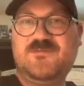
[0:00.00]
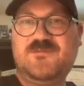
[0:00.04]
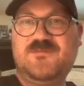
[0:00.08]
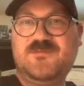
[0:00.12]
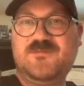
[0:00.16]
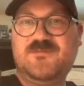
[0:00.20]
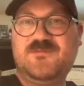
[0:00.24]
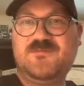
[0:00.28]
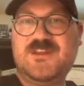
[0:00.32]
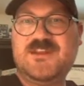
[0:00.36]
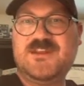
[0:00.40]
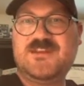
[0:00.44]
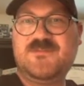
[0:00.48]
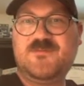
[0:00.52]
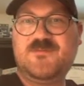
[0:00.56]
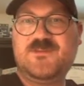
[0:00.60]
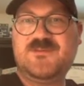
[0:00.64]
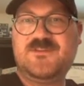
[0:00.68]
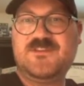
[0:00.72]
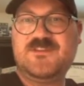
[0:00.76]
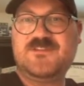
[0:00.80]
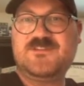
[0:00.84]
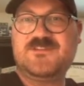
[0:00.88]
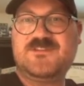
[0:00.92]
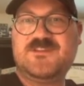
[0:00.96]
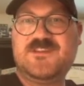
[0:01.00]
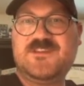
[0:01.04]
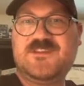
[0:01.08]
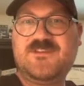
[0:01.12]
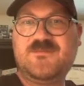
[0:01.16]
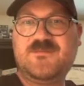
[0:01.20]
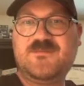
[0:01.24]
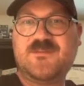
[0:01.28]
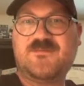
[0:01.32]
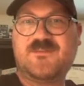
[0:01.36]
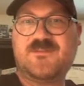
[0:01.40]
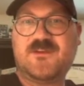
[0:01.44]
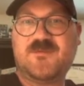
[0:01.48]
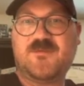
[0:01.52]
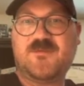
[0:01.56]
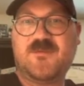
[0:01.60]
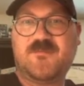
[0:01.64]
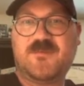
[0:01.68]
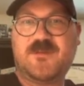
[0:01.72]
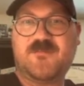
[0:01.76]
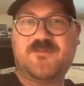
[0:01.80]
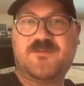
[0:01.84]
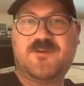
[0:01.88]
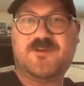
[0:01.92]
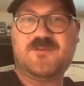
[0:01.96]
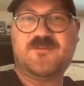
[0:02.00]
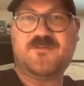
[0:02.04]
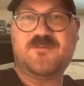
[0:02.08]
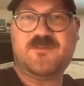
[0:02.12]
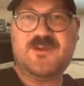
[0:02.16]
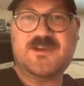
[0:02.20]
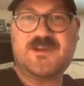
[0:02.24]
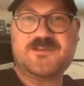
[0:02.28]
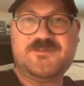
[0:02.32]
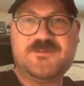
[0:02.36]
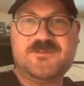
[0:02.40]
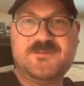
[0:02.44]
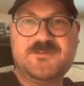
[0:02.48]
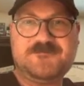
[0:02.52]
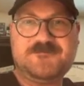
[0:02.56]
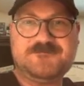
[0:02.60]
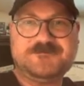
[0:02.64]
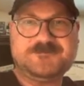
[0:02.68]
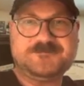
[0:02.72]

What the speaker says: for me with this team, if I'm remembering correctly.